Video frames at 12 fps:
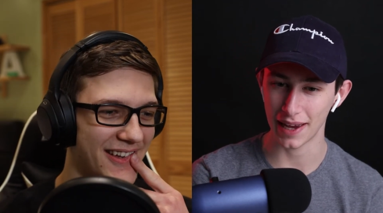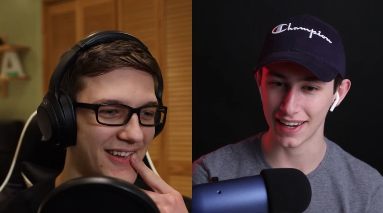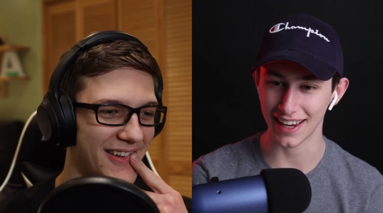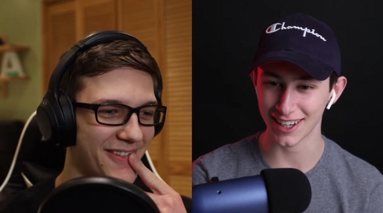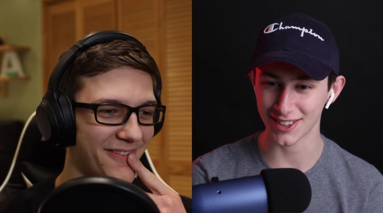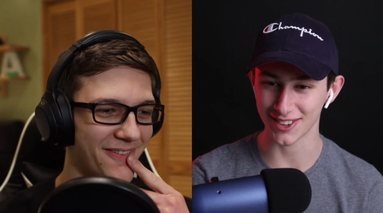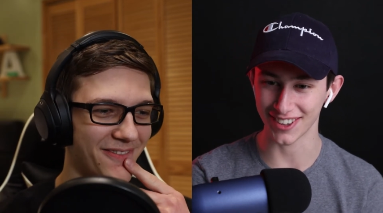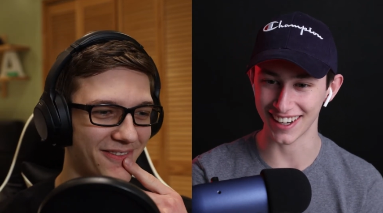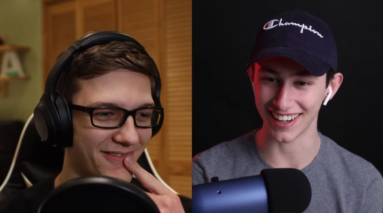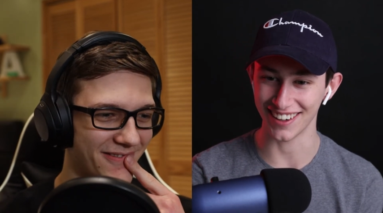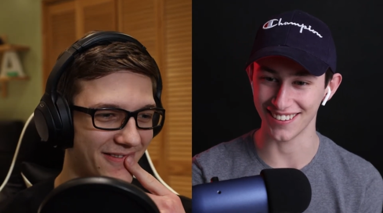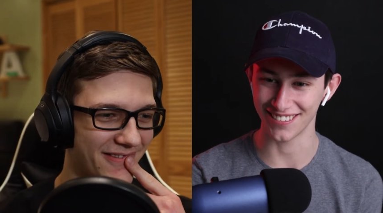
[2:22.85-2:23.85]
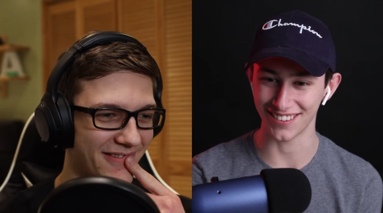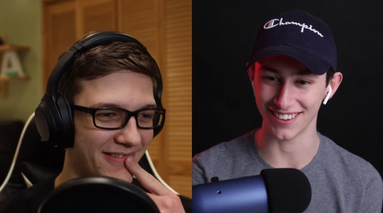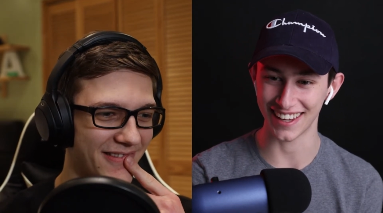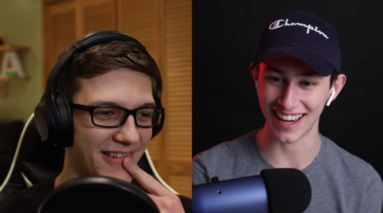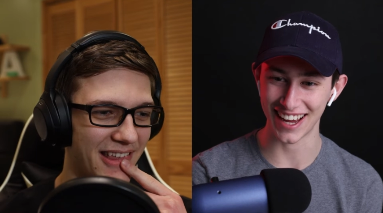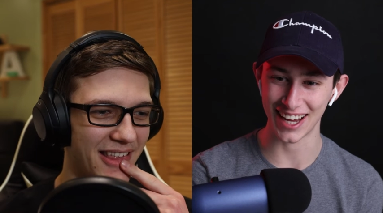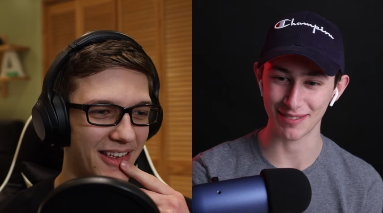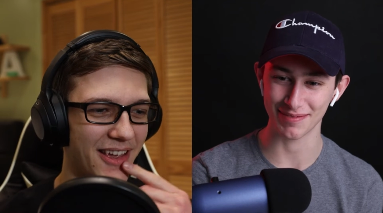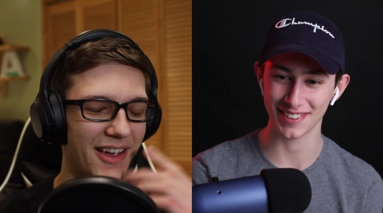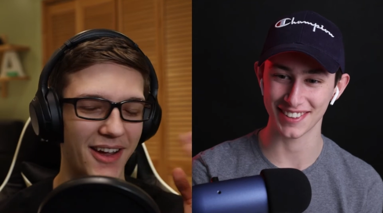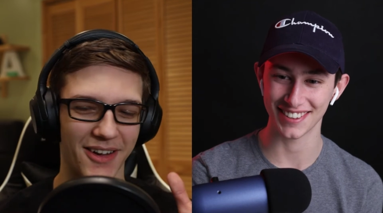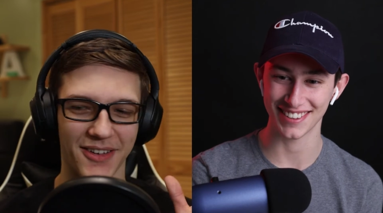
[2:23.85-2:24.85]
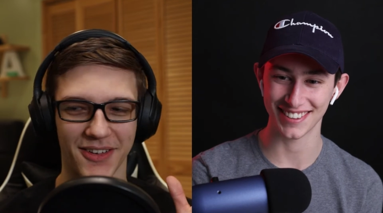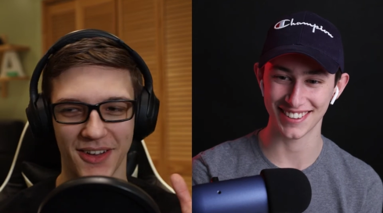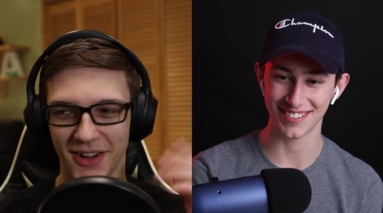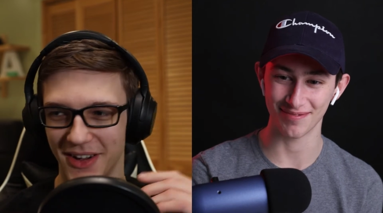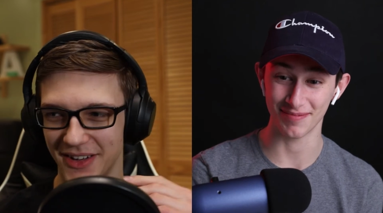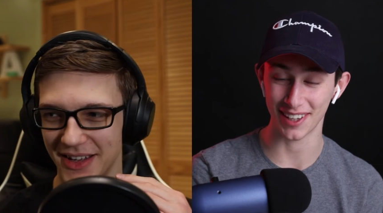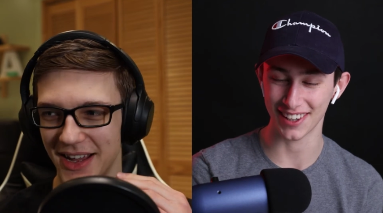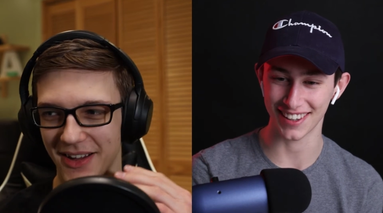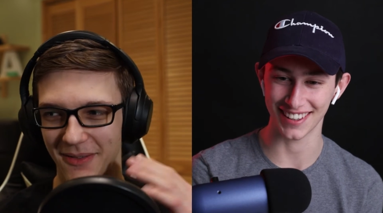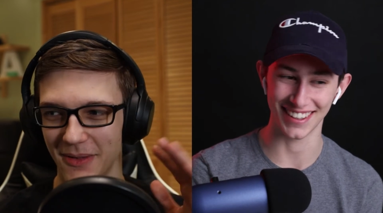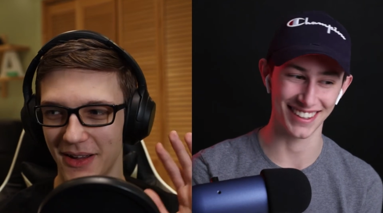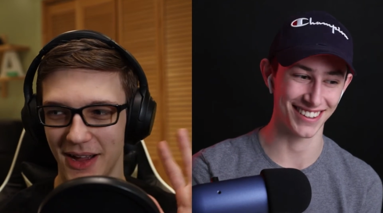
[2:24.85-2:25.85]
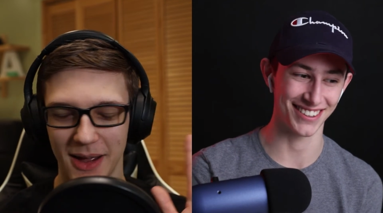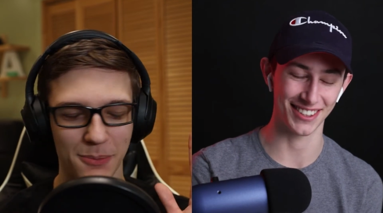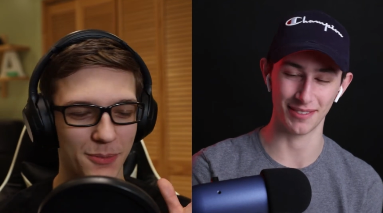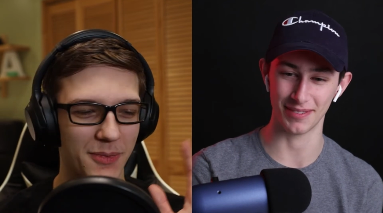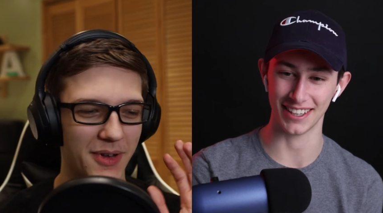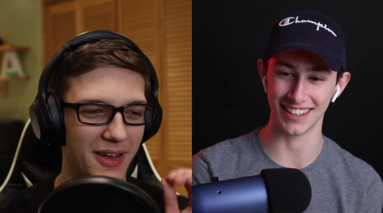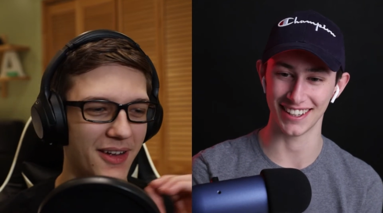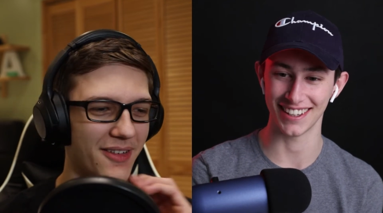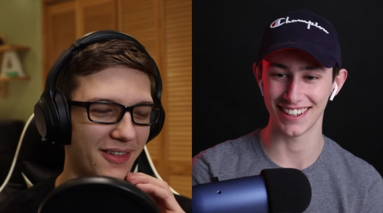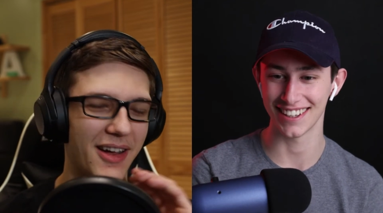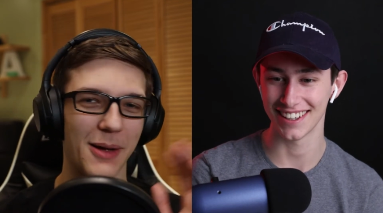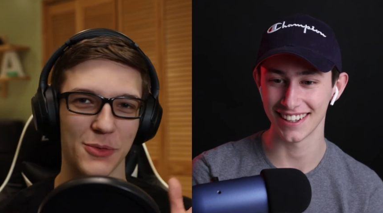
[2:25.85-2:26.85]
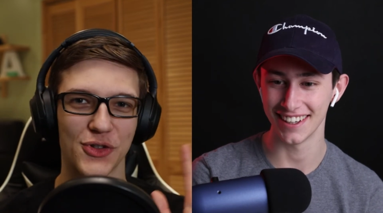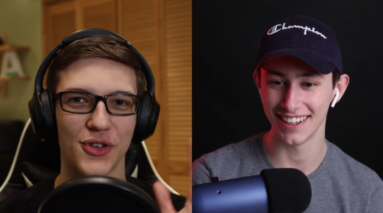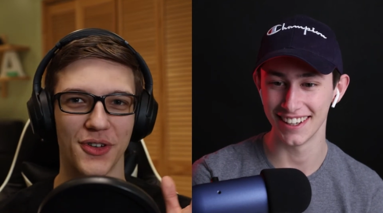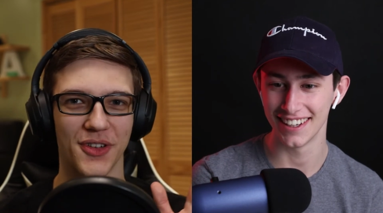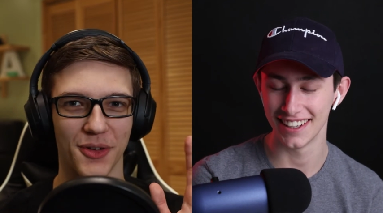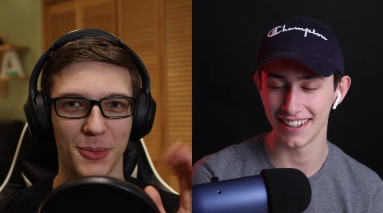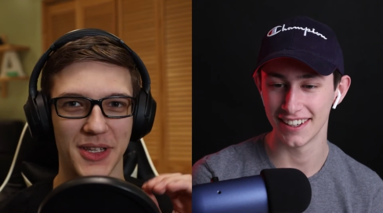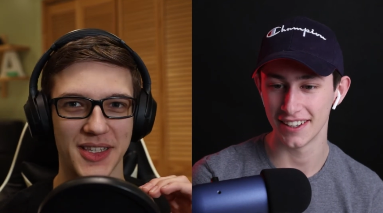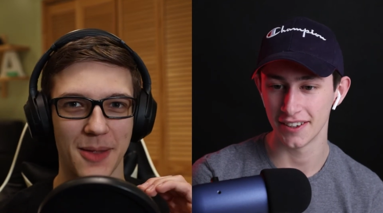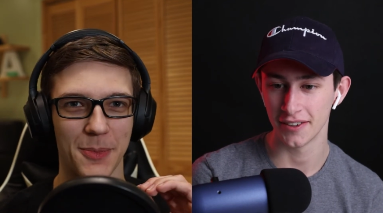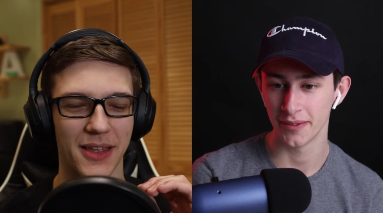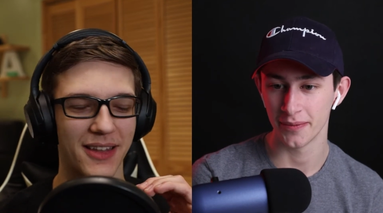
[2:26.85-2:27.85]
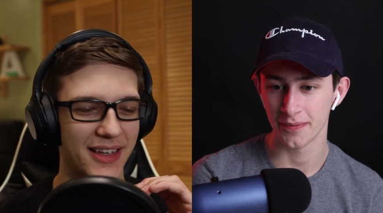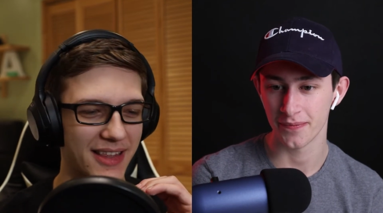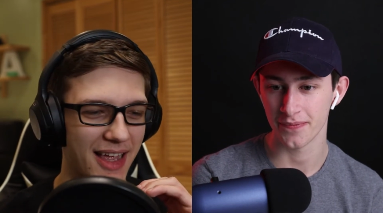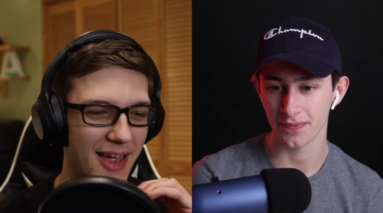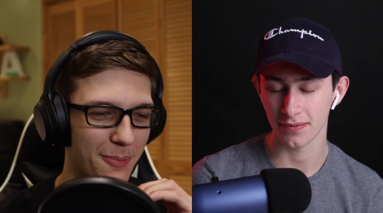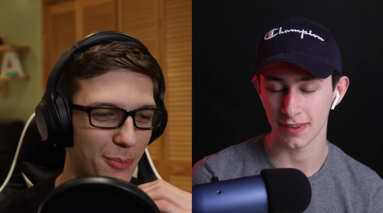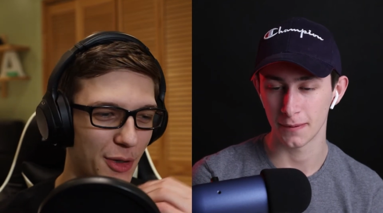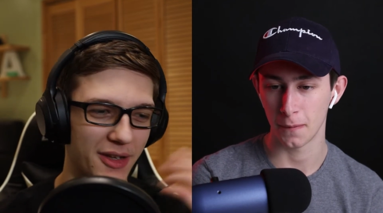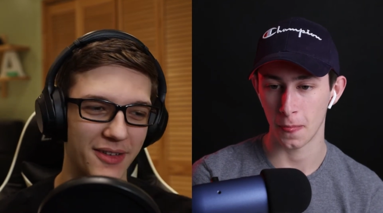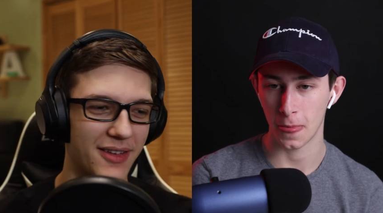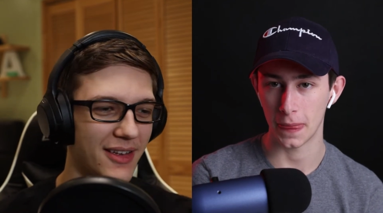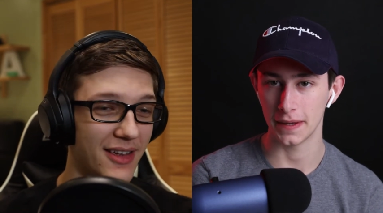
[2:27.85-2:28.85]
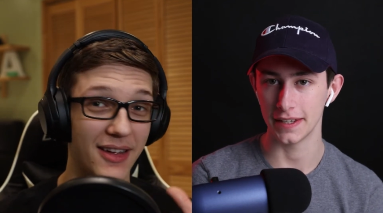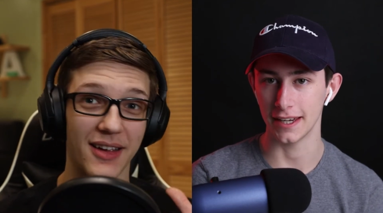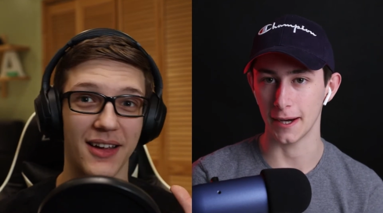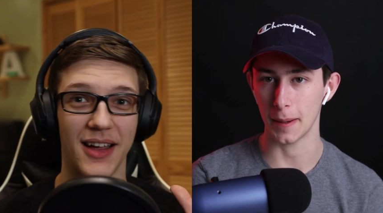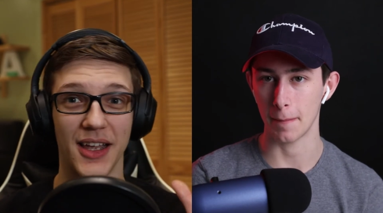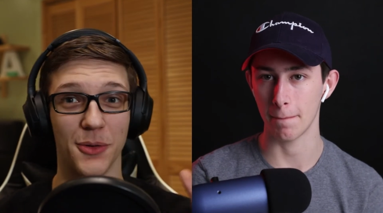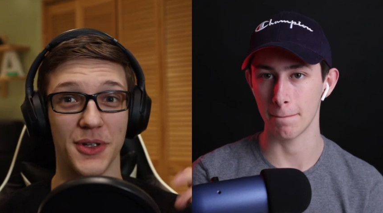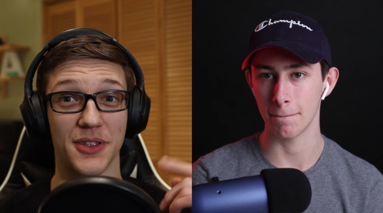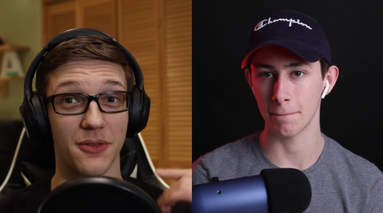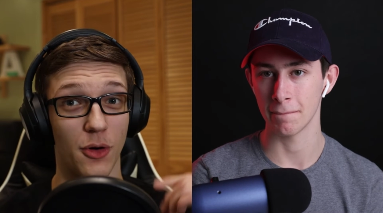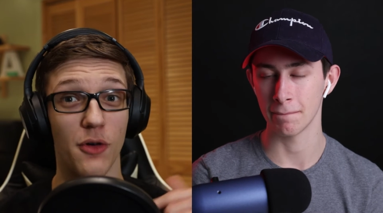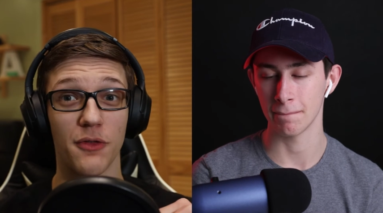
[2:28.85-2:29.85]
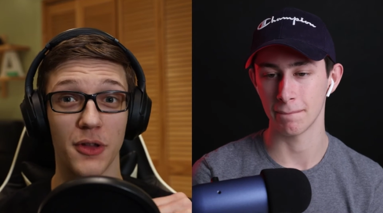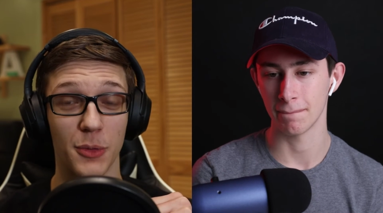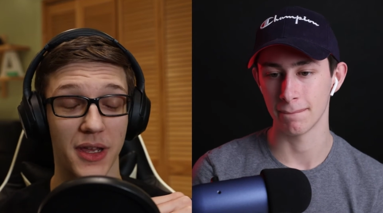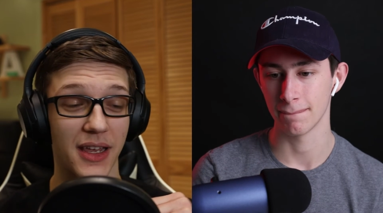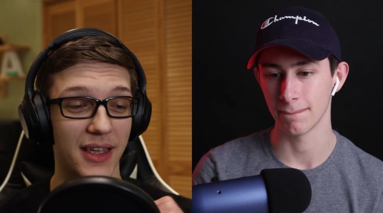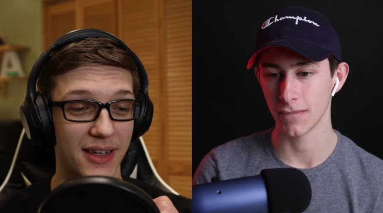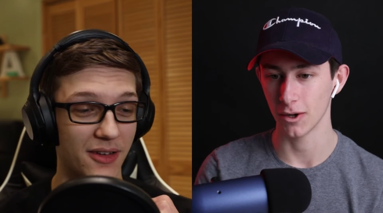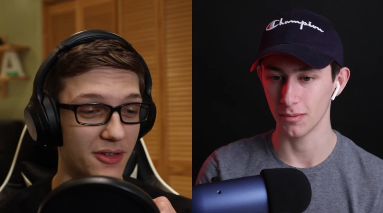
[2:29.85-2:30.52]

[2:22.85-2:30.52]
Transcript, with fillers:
Speaker 1: pay extra now for the app.
Speaker 2: Oh God, monthly yeah. or I'm, something. I'm sure there'll be something like that. But yeah. Anyways, hopefully we can get a